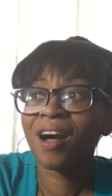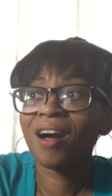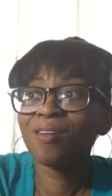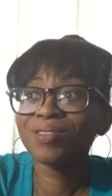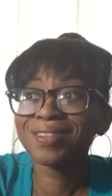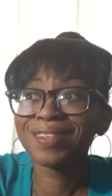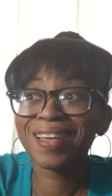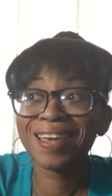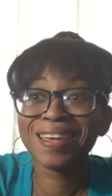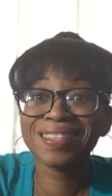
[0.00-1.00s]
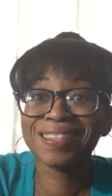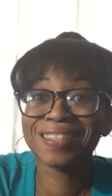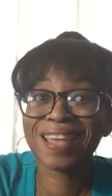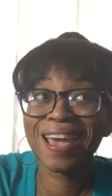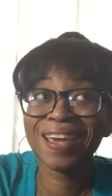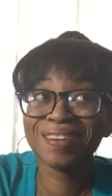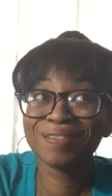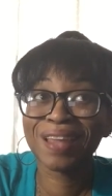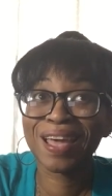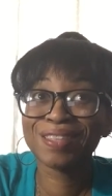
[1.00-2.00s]
I was like,
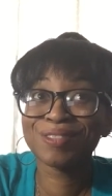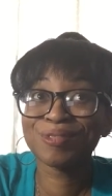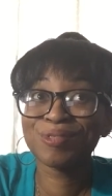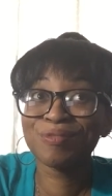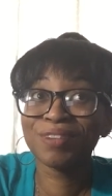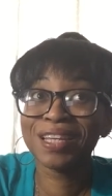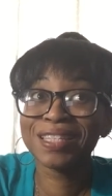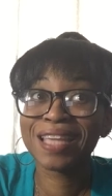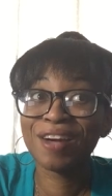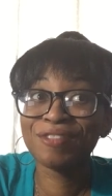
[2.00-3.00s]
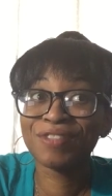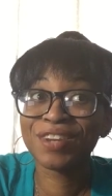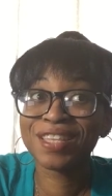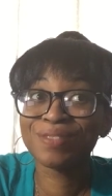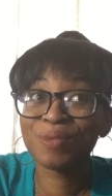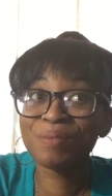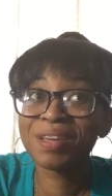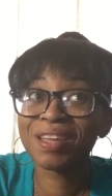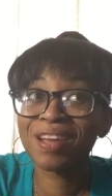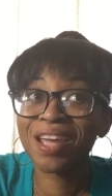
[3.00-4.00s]
damn, like, dude, you really down for this
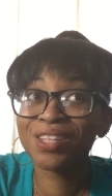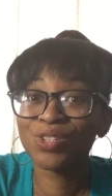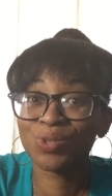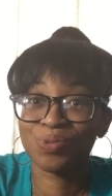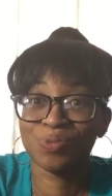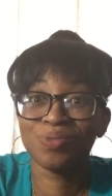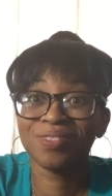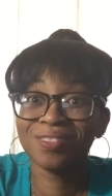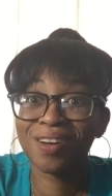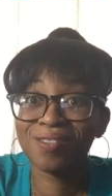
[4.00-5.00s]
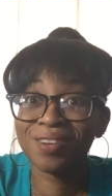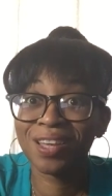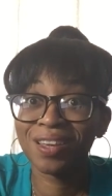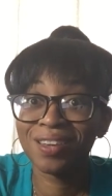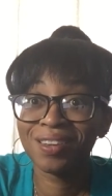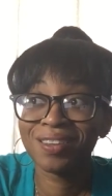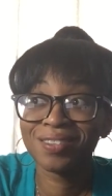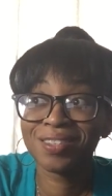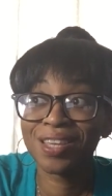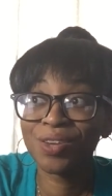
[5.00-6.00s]
woman, ain't you? Okay, I
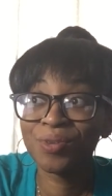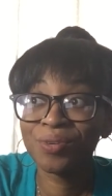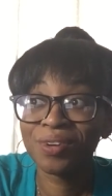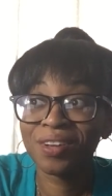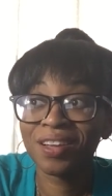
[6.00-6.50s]
see you.